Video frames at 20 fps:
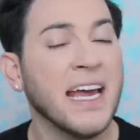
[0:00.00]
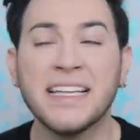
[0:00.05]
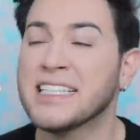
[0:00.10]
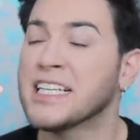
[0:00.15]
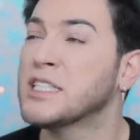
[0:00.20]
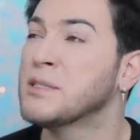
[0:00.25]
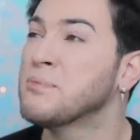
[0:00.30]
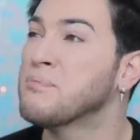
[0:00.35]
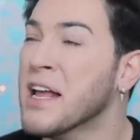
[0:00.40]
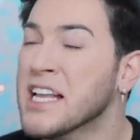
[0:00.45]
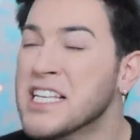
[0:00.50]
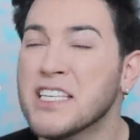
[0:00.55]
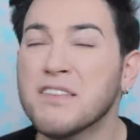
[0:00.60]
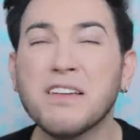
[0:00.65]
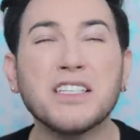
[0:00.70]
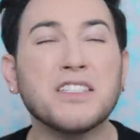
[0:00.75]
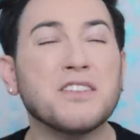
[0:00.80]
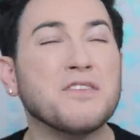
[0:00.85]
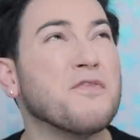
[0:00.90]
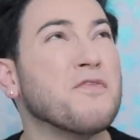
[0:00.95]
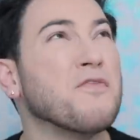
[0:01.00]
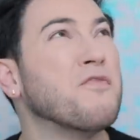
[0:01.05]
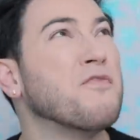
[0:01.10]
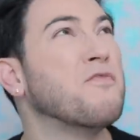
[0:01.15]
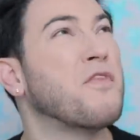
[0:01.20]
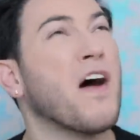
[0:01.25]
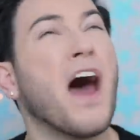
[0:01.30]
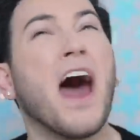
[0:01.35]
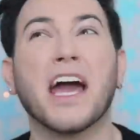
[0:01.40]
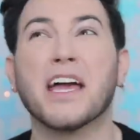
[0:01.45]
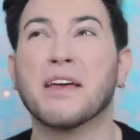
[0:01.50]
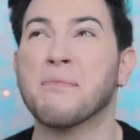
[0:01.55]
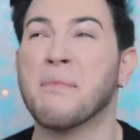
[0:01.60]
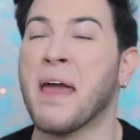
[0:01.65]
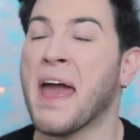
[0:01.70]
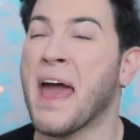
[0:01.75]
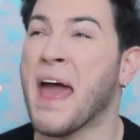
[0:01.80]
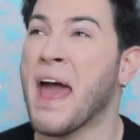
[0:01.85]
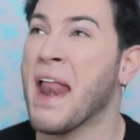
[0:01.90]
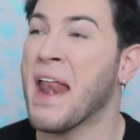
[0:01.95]
It's expensive as fuck,
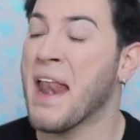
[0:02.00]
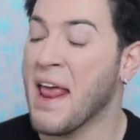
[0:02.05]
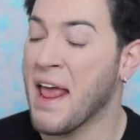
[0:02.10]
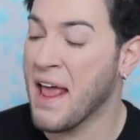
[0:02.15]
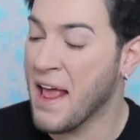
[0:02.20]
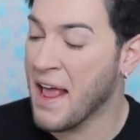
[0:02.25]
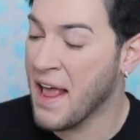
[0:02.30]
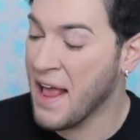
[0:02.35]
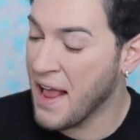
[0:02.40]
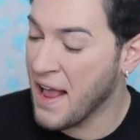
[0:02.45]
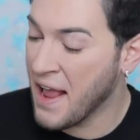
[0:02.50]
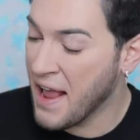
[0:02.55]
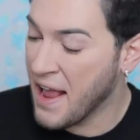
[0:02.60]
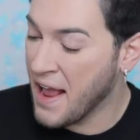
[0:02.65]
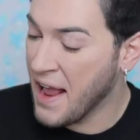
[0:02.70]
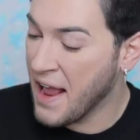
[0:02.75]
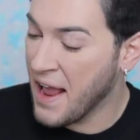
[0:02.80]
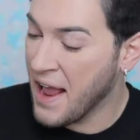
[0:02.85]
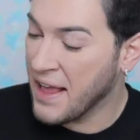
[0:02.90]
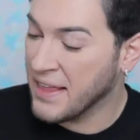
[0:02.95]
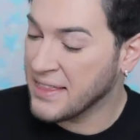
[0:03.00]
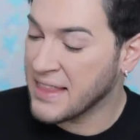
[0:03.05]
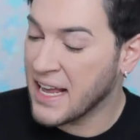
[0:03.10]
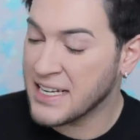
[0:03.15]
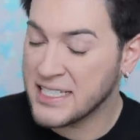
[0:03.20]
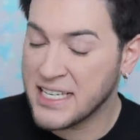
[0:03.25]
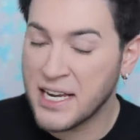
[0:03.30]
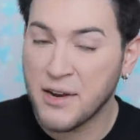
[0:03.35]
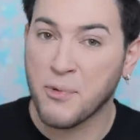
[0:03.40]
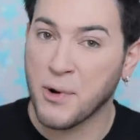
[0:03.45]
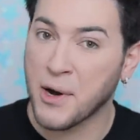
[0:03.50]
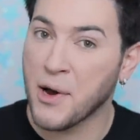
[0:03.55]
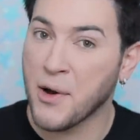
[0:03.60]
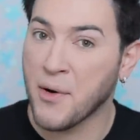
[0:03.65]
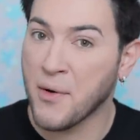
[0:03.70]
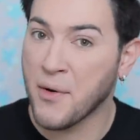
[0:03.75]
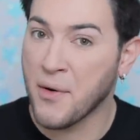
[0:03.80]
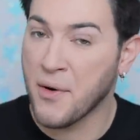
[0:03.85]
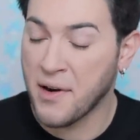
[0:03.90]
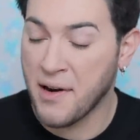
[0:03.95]
man. That shit
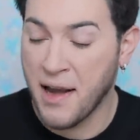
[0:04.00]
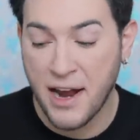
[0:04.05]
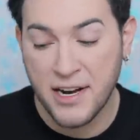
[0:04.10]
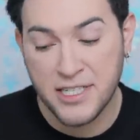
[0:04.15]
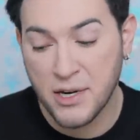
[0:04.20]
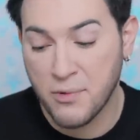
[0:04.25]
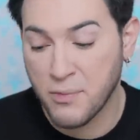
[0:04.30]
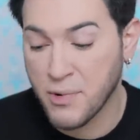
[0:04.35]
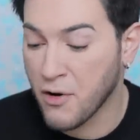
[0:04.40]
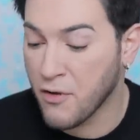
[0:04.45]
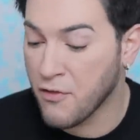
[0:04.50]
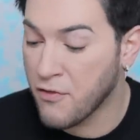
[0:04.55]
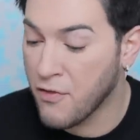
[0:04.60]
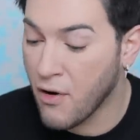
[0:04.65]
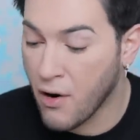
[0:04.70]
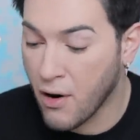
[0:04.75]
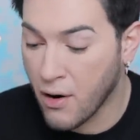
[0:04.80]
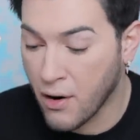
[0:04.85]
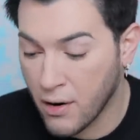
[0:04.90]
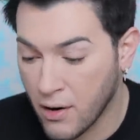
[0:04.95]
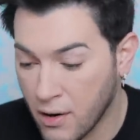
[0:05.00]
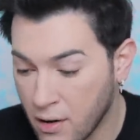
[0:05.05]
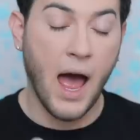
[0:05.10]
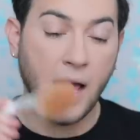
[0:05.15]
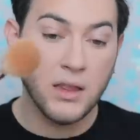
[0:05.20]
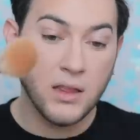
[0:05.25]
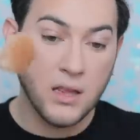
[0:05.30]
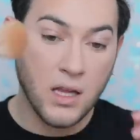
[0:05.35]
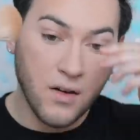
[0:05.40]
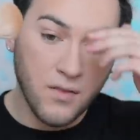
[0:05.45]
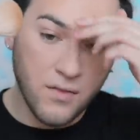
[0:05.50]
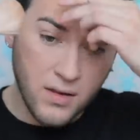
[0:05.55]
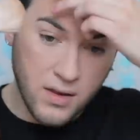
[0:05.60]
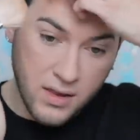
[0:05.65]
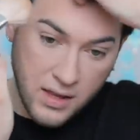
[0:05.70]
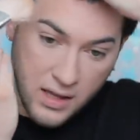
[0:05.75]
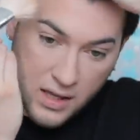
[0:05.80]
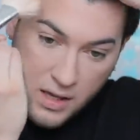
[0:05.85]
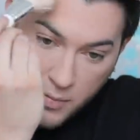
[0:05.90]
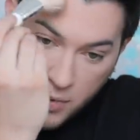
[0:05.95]
real. That shit real full. I
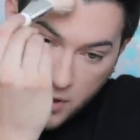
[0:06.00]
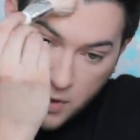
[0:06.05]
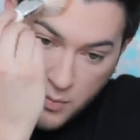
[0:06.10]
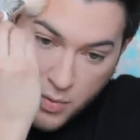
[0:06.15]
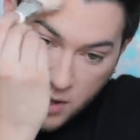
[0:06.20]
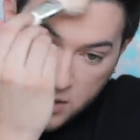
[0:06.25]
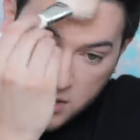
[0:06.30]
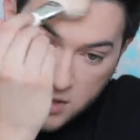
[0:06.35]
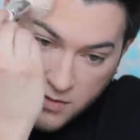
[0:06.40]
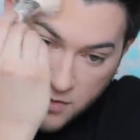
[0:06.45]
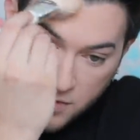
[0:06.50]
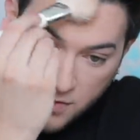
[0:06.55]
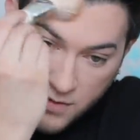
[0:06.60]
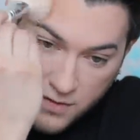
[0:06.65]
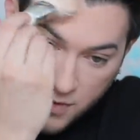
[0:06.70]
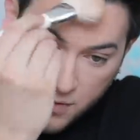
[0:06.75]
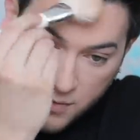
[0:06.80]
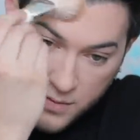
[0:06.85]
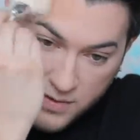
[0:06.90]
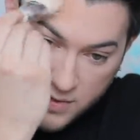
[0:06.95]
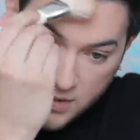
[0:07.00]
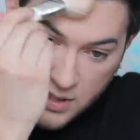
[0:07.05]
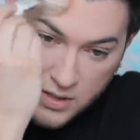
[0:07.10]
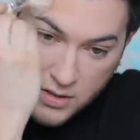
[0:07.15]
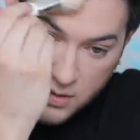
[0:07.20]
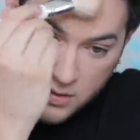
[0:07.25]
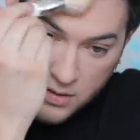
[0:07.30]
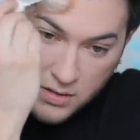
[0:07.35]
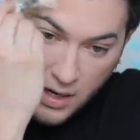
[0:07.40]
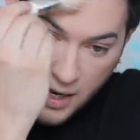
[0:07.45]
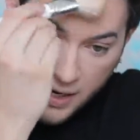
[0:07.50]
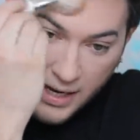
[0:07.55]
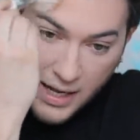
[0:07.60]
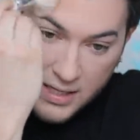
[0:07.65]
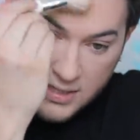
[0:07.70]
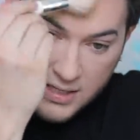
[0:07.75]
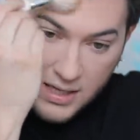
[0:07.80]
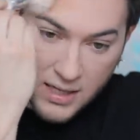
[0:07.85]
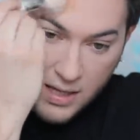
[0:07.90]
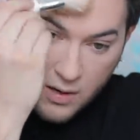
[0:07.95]
love the butter bronzer from, from position. I
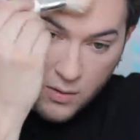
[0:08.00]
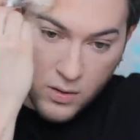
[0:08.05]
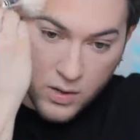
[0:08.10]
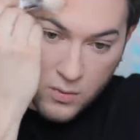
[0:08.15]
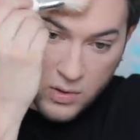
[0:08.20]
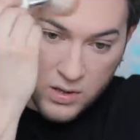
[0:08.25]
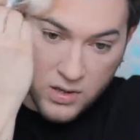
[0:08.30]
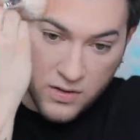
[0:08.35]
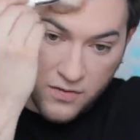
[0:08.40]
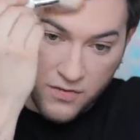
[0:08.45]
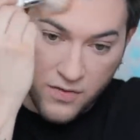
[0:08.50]
can't say that word. What the